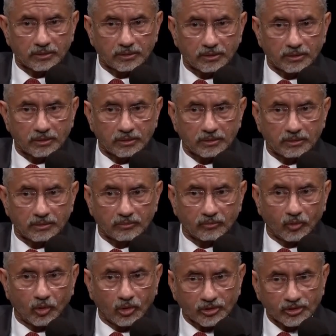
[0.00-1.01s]

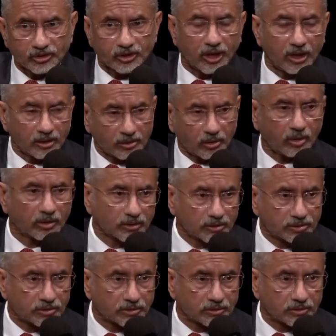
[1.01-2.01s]
wars are
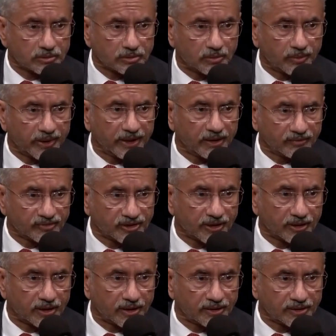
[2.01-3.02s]
not the way of
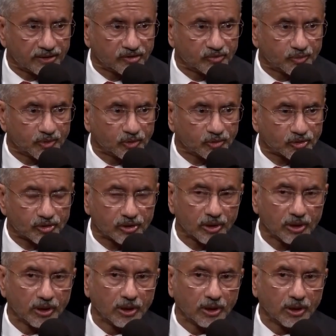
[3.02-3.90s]
settling disputes.